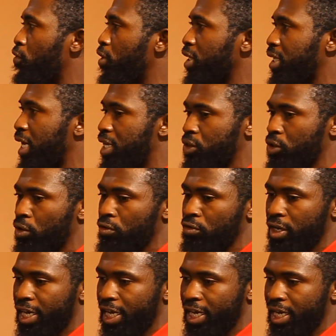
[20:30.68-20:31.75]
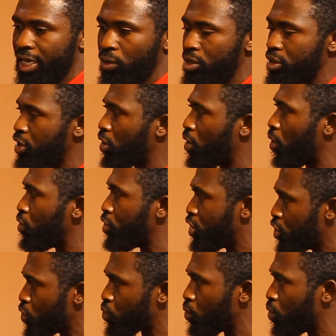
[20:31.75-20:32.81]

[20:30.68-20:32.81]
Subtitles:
liters of what is it called, diesel,